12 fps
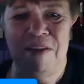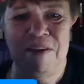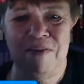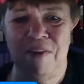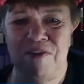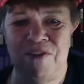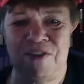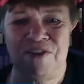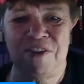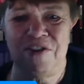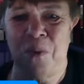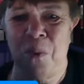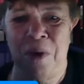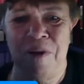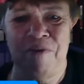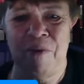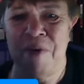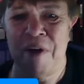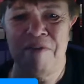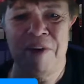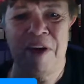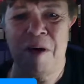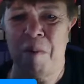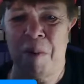they're just such a wonderful,
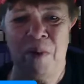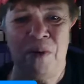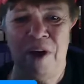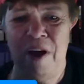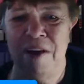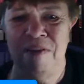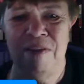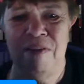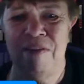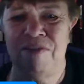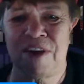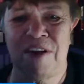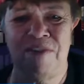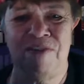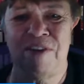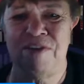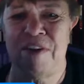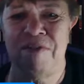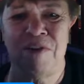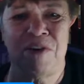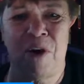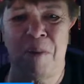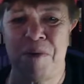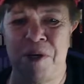loving couple. And these kids that they've
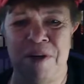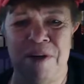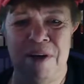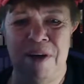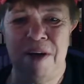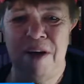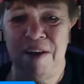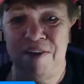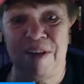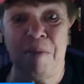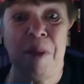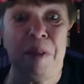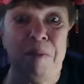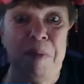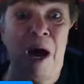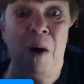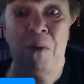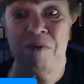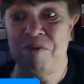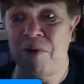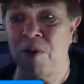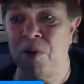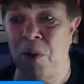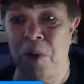adopted, and some of them now have
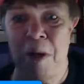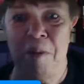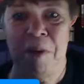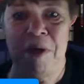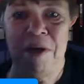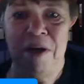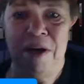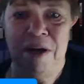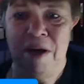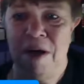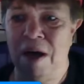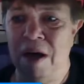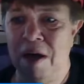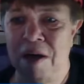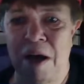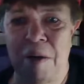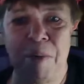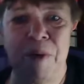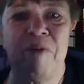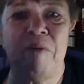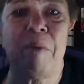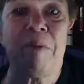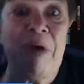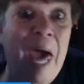grown up, and a couple of
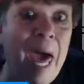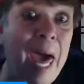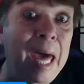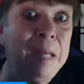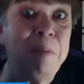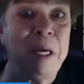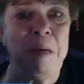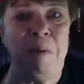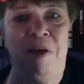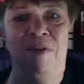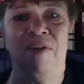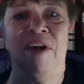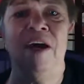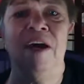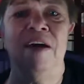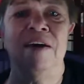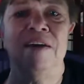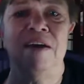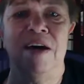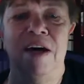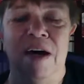them have had babies, and